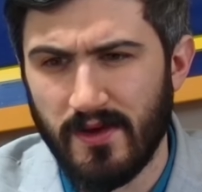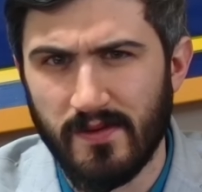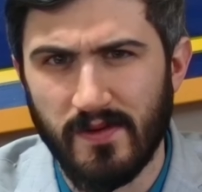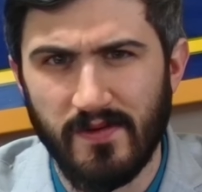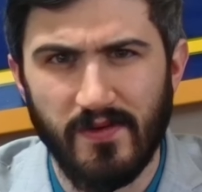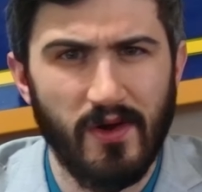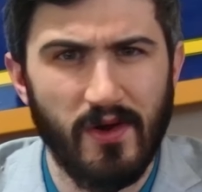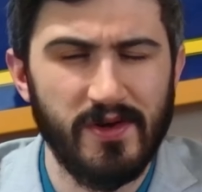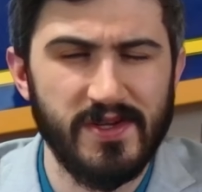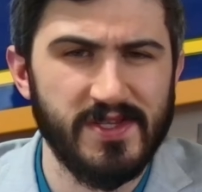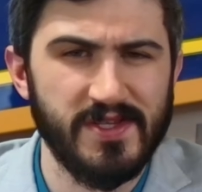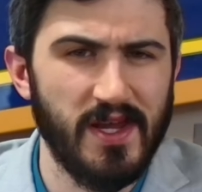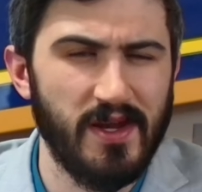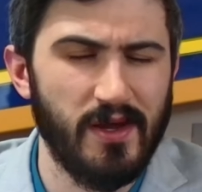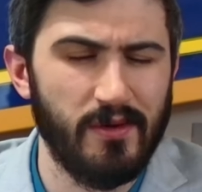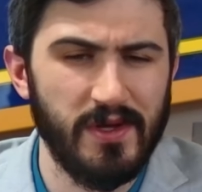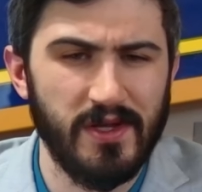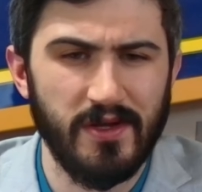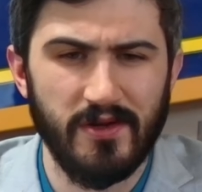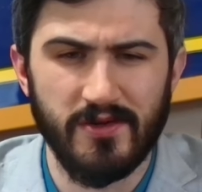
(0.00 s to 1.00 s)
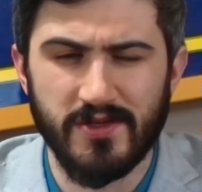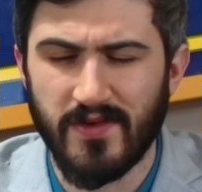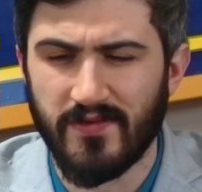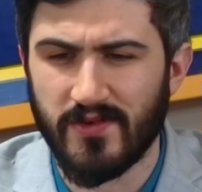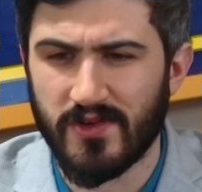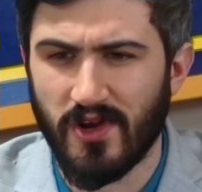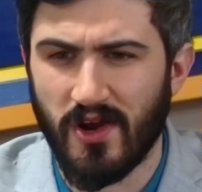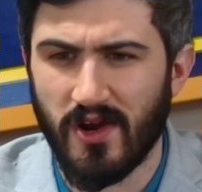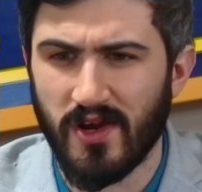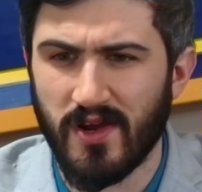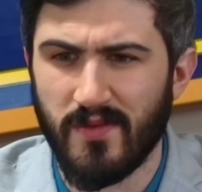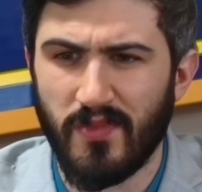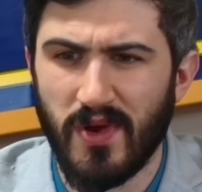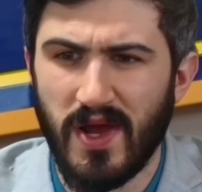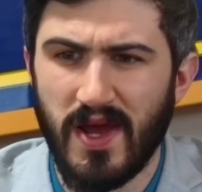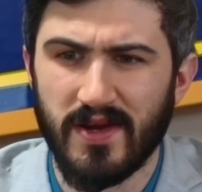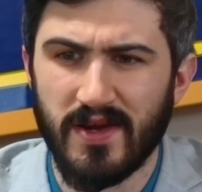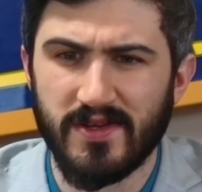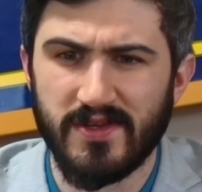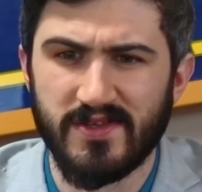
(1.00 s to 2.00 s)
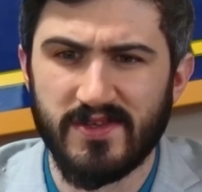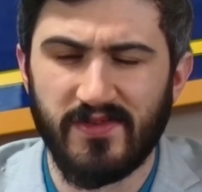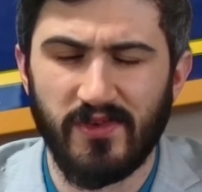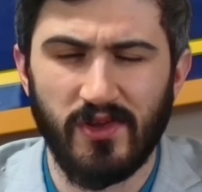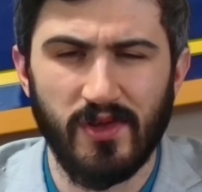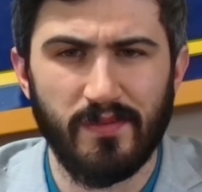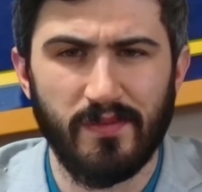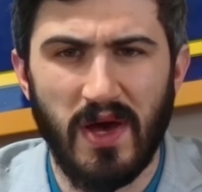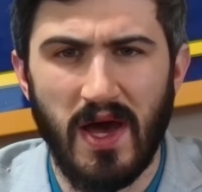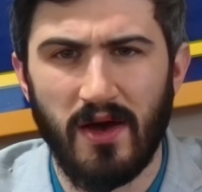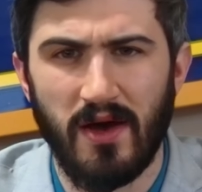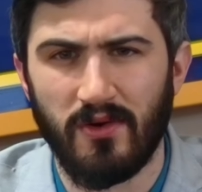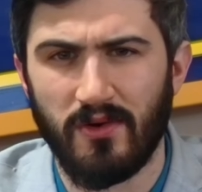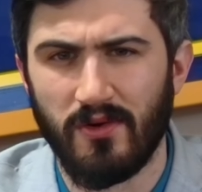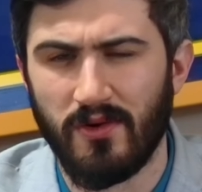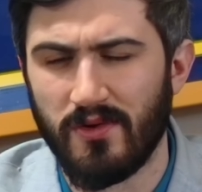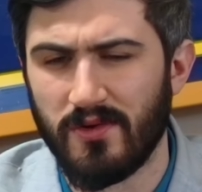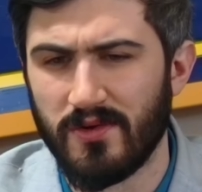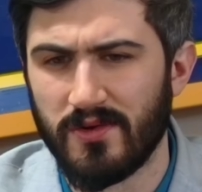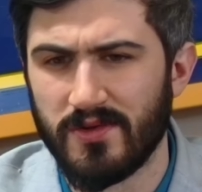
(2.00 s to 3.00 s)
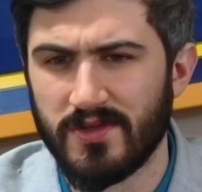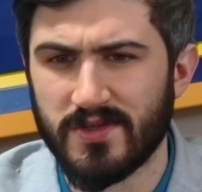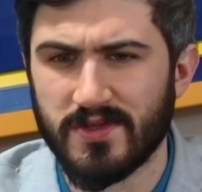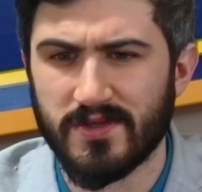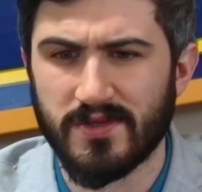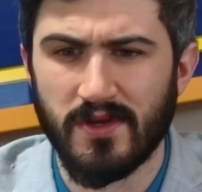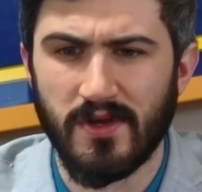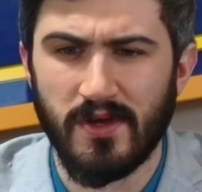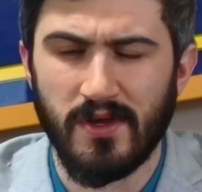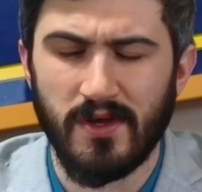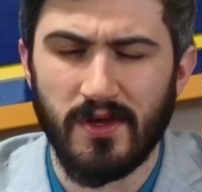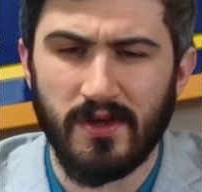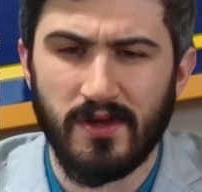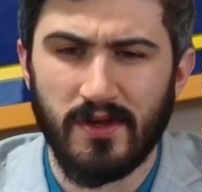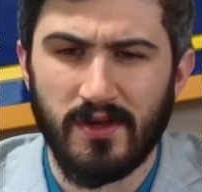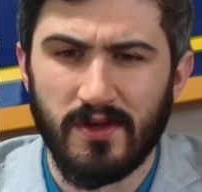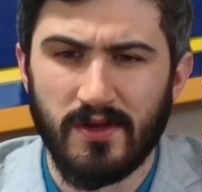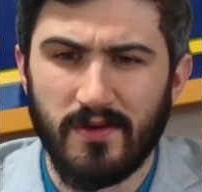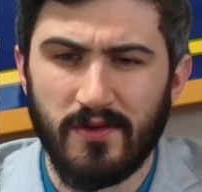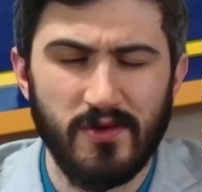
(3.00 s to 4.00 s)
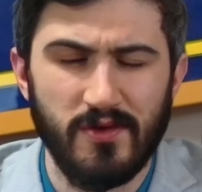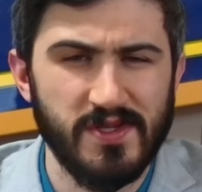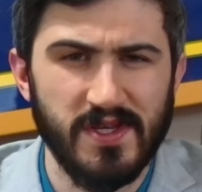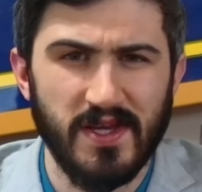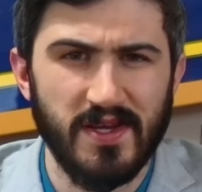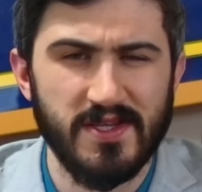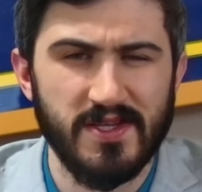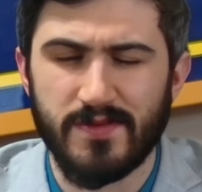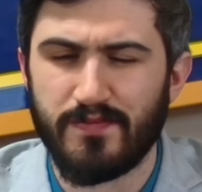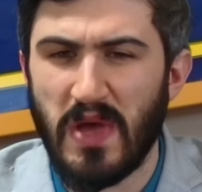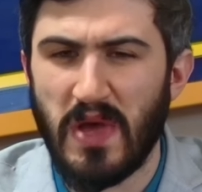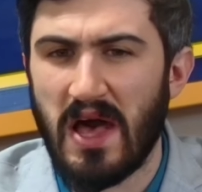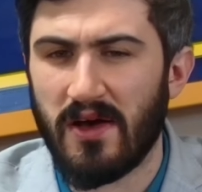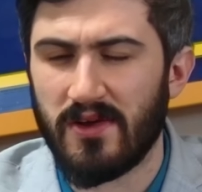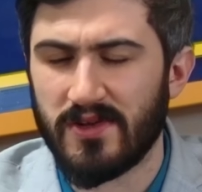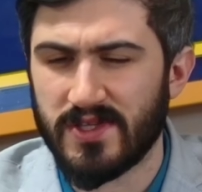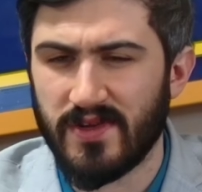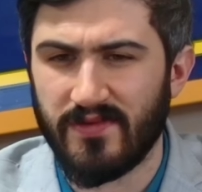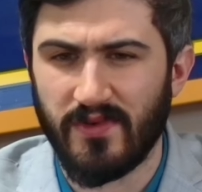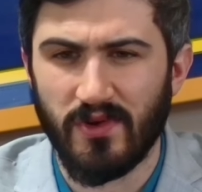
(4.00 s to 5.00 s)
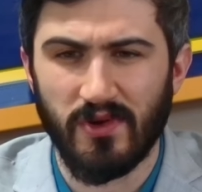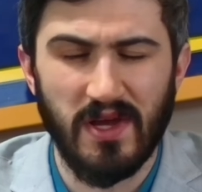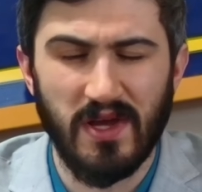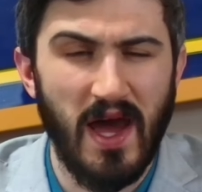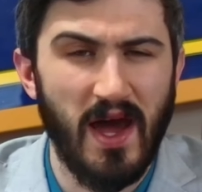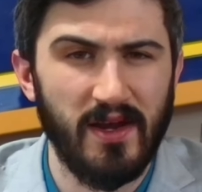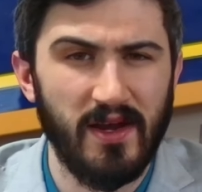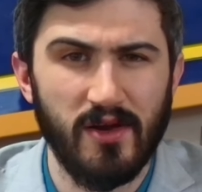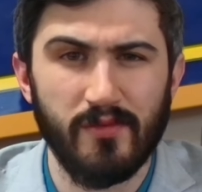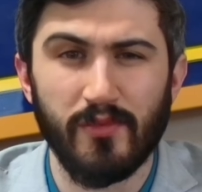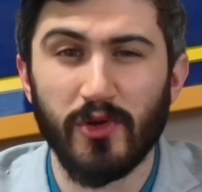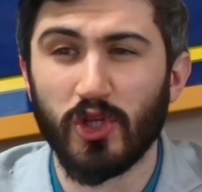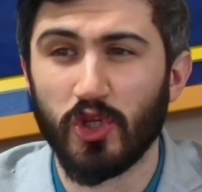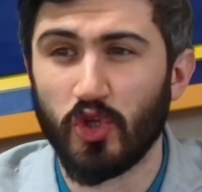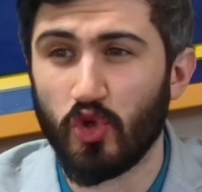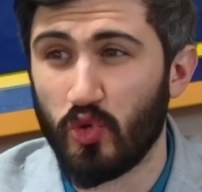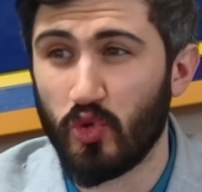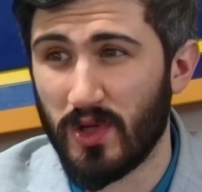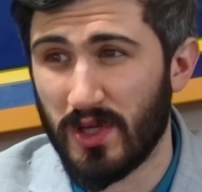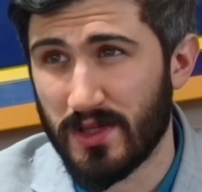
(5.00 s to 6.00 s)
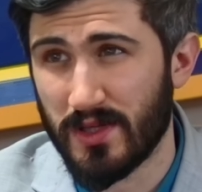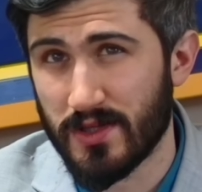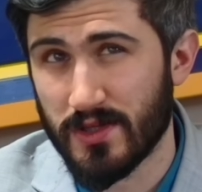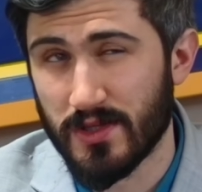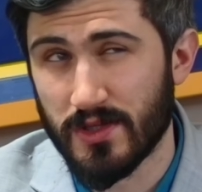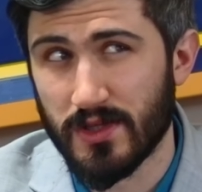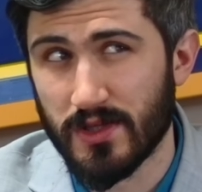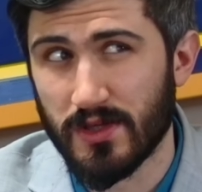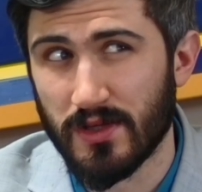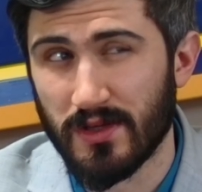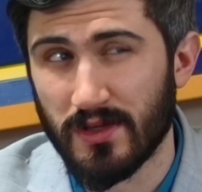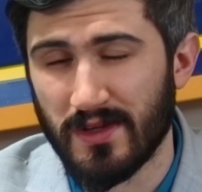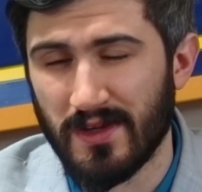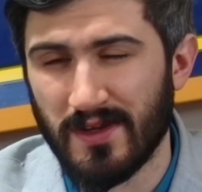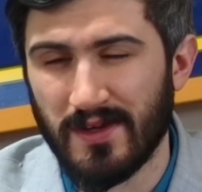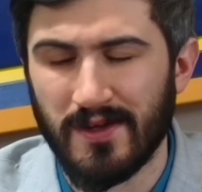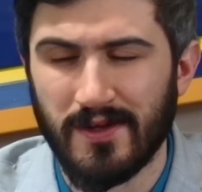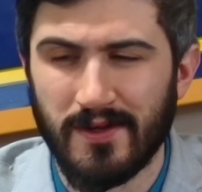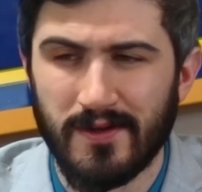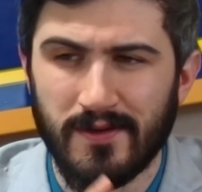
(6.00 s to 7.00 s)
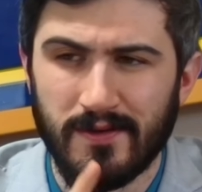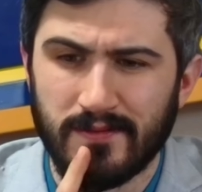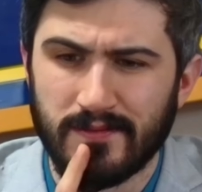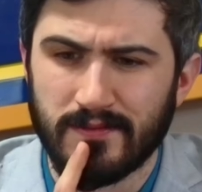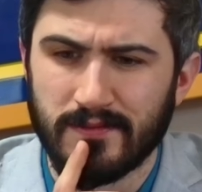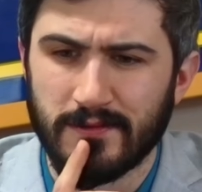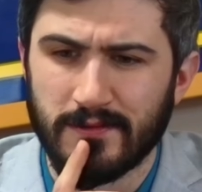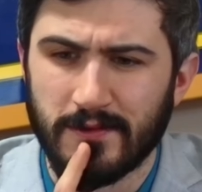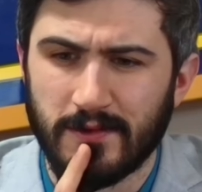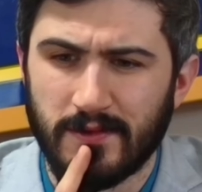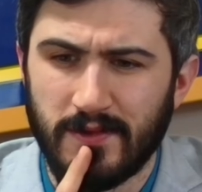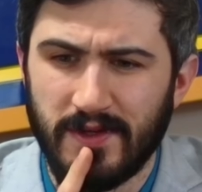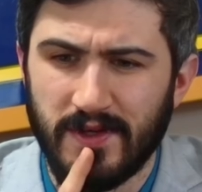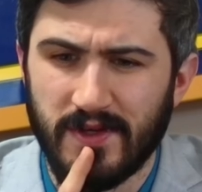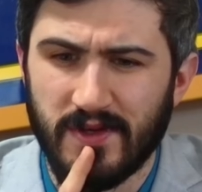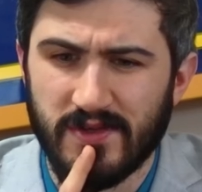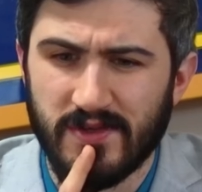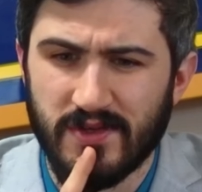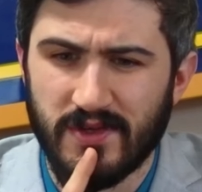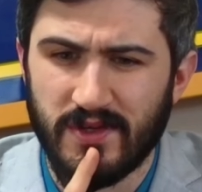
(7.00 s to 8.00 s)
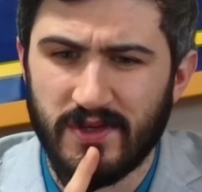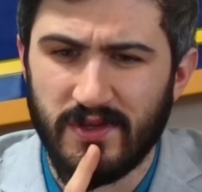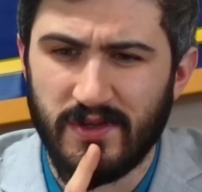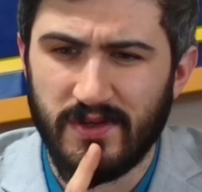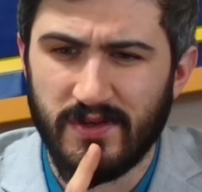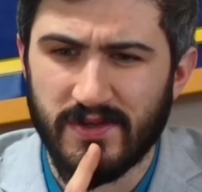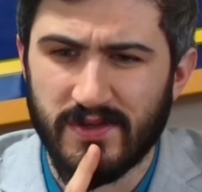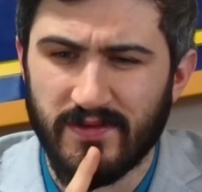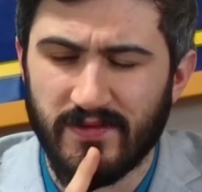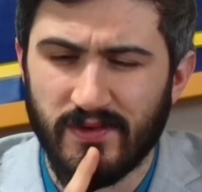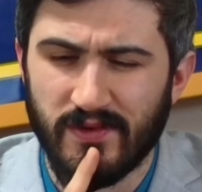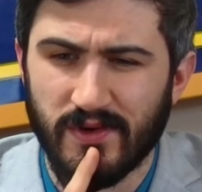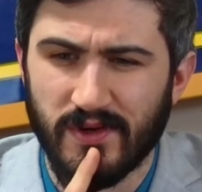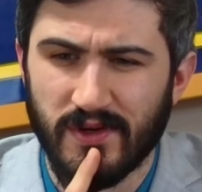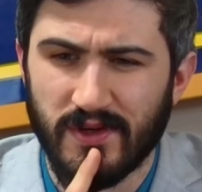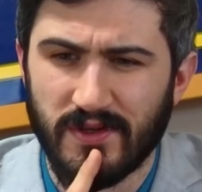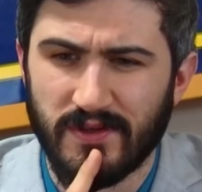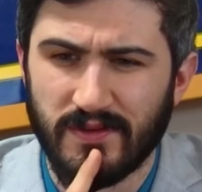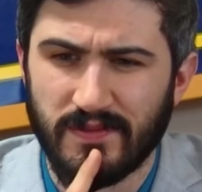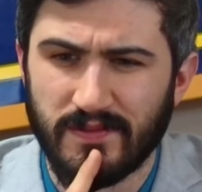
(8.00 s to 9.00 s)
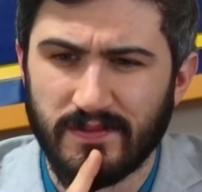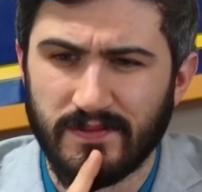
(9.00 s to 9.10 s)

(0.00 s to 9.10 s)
We've already said how we could use it for target practice, filling potholes, using it as ballast if you're in a hot air balloonist. What else could you use it for?